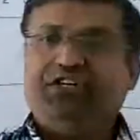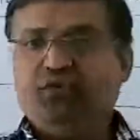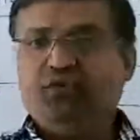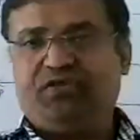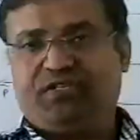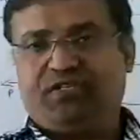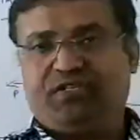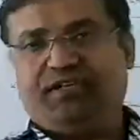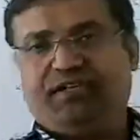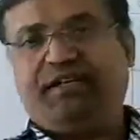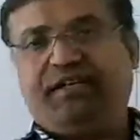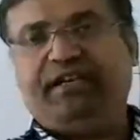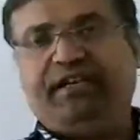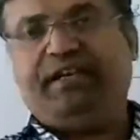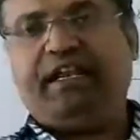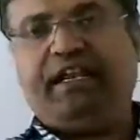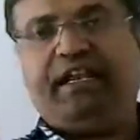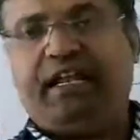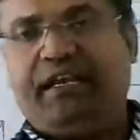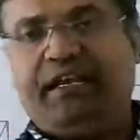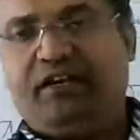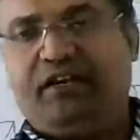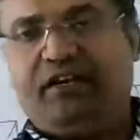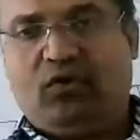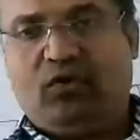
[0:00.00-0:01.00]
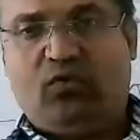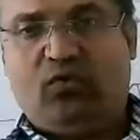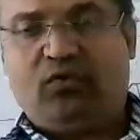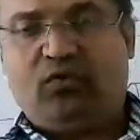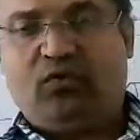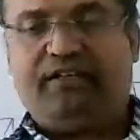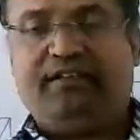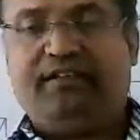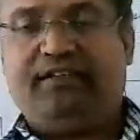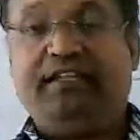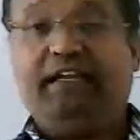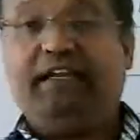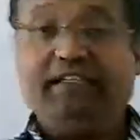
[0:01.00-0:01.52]
The stress induced
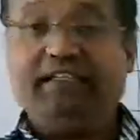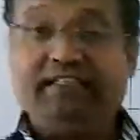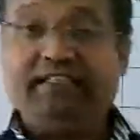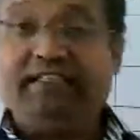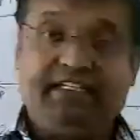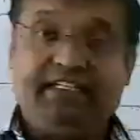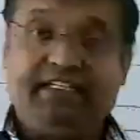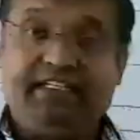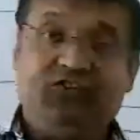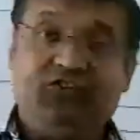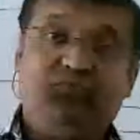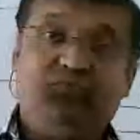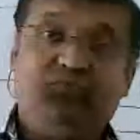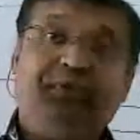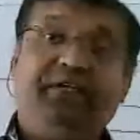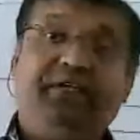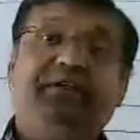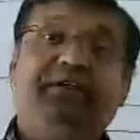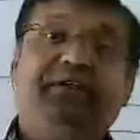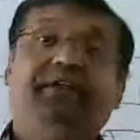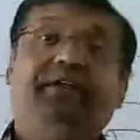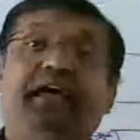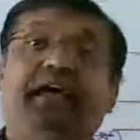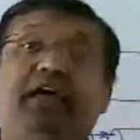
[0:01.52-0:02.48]
in direct load, that is